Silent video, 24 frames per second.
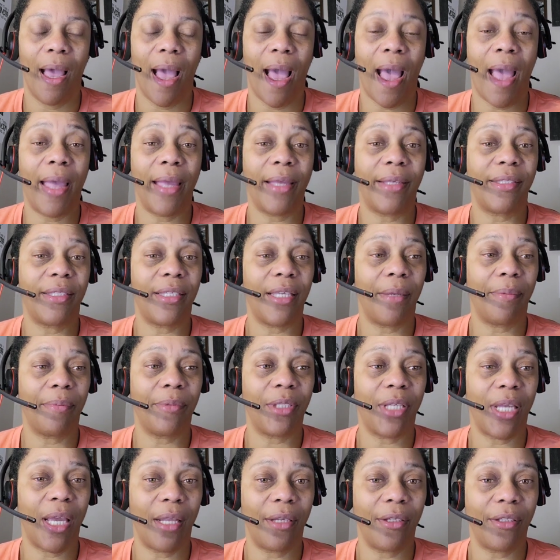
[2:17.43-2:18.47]
I accept
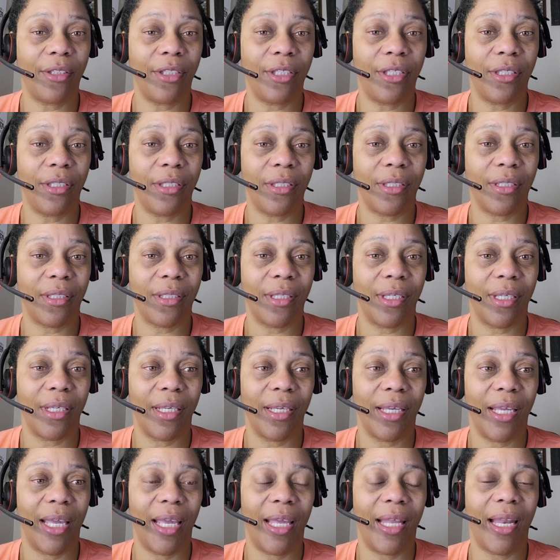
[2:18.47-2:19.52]
challenges
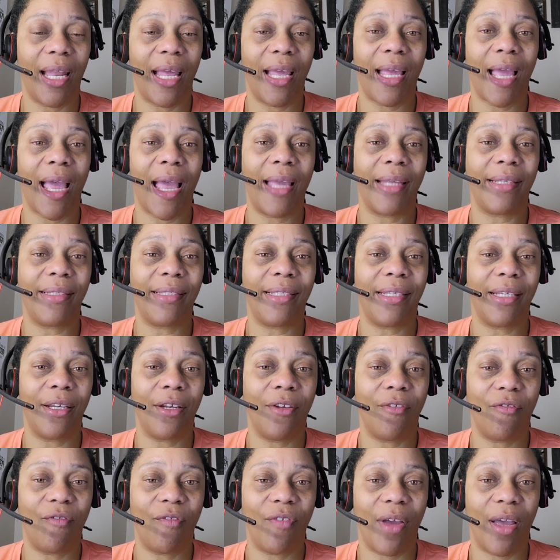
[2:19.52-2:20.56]
and I
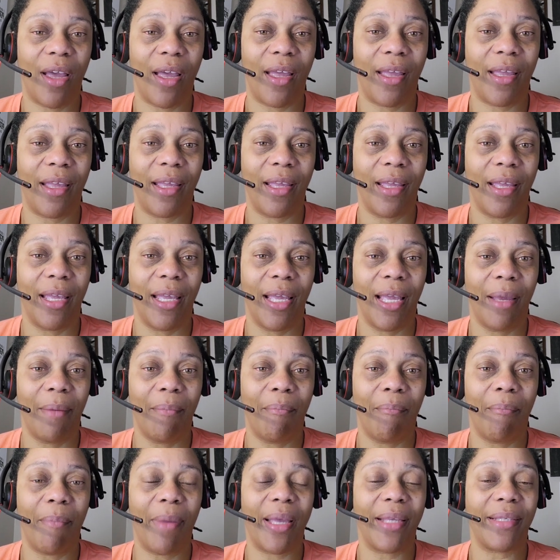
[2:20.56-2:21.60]
identify
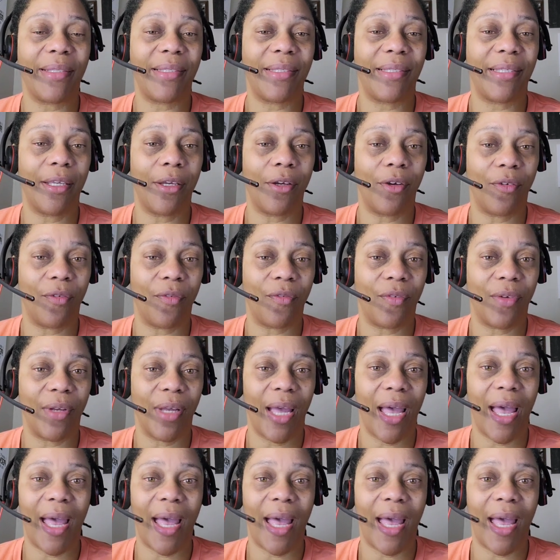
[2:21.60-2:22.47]
myself.